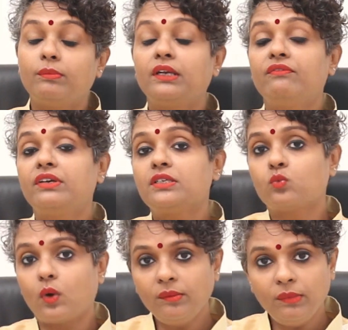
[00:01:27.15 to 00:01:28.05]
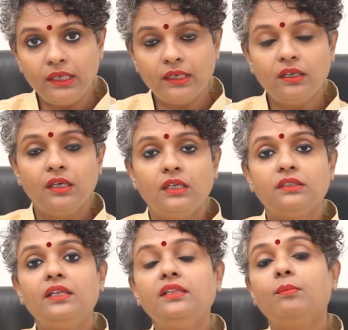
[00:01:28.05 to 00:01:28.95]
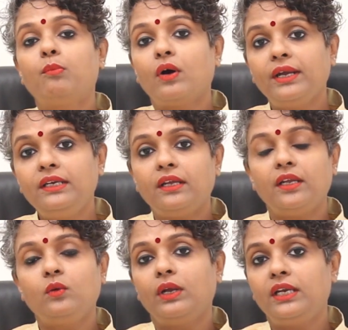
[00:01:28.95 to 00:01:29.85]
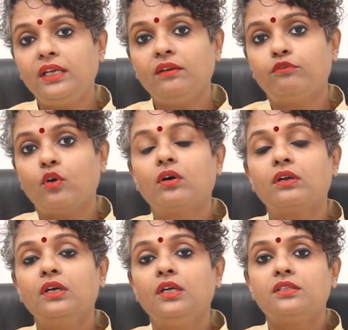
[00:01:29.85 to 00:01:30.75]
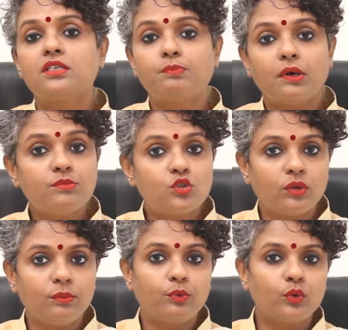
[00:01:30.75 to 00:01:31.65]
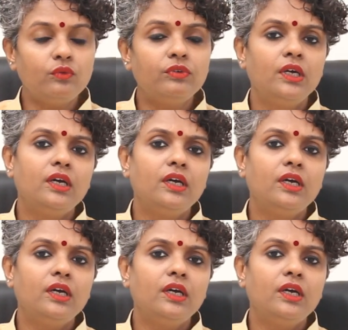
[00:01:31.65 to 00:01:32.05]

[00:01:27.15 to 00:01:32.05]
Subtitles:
But if it is 1 million, then the point in waiting for the sperms to improve